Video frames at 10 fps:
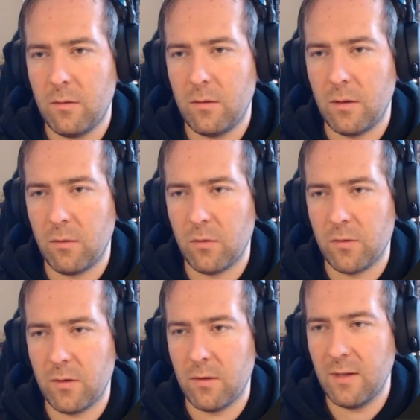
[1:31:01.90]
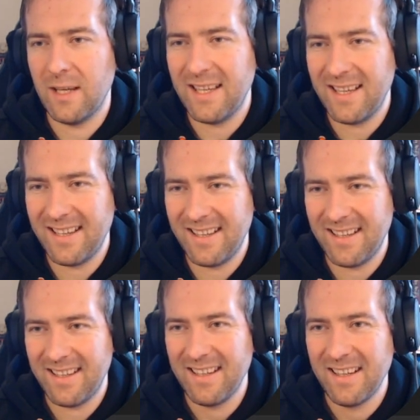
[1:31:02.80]
There was a
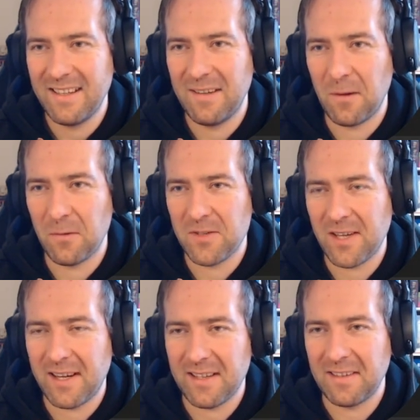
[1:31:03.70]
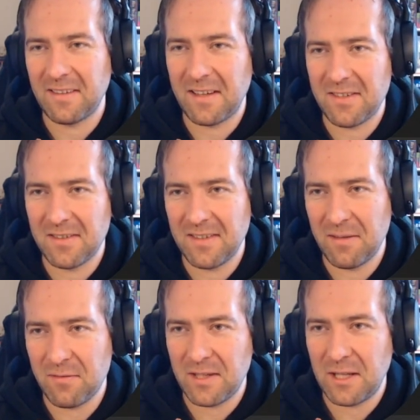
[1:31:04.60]
non-cycle detection
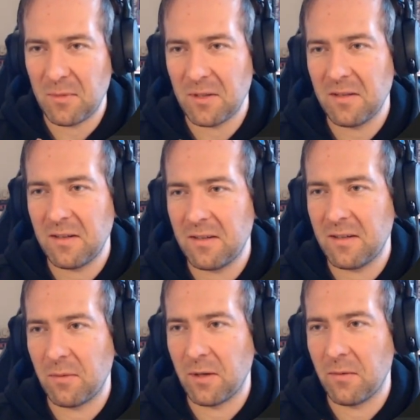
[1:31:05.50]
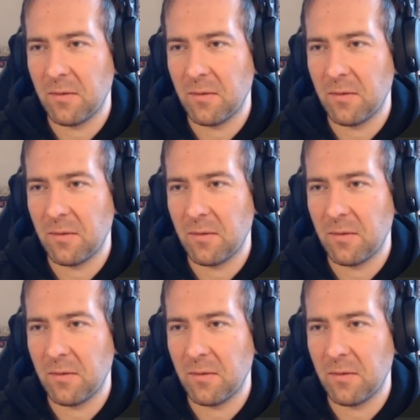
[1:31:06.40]
if statement in there. There we go.